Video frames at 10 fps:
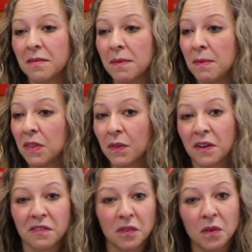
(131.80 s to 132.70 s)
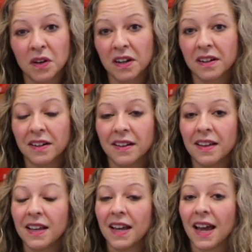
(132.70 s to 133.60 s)
maybe three or four,
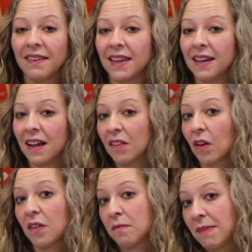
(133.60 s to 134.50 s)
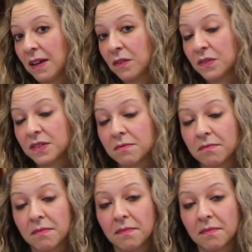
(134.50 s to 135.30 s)
and then a lot of the males.